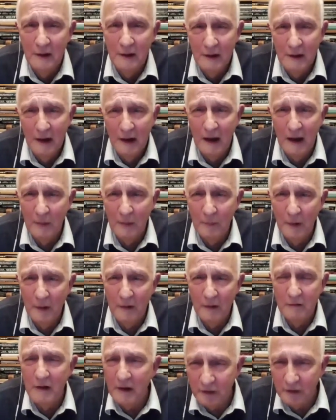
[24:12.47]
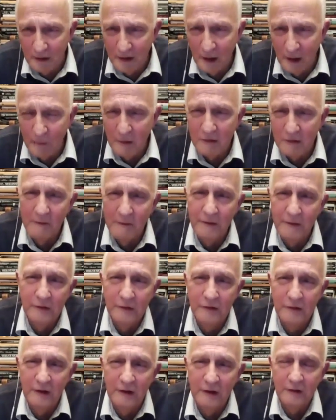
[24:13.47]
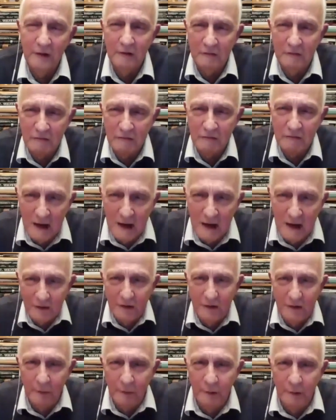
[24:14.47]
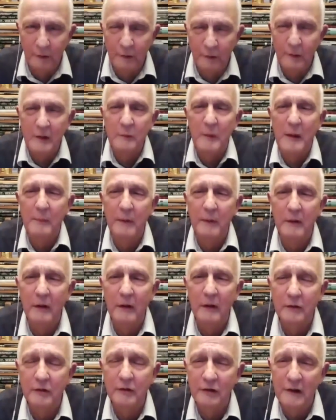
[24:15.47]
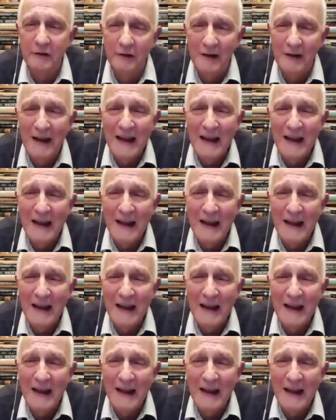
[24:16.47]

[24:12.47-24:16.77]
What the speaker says: Racial demographics are changing. Relationships between people are changing.